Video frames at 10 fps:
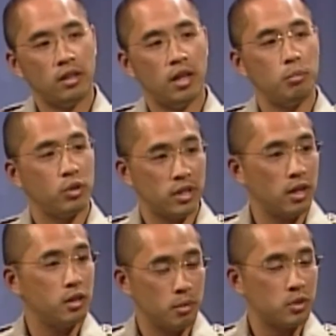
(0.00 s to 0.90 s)
they
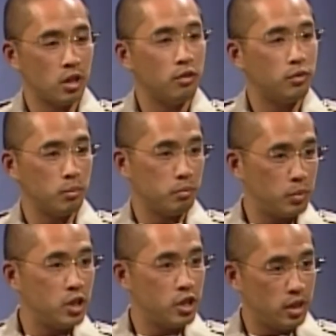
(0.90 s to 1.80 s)
presented themselves from
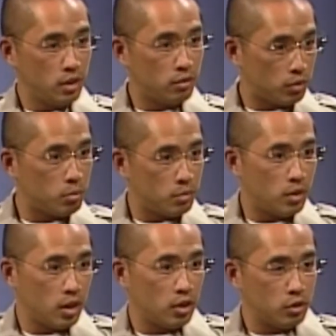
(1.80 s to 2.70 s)
PG from
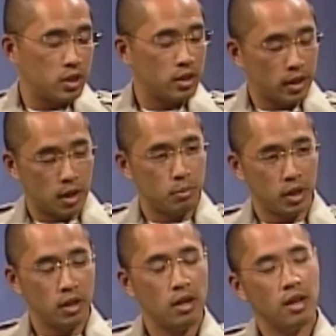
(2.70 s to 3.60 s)
a utility
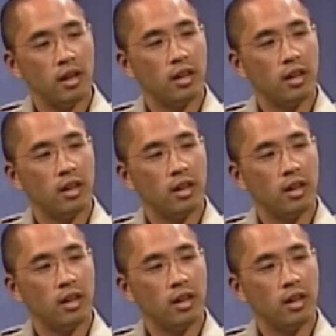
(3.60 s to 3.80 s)
company mm -hmm.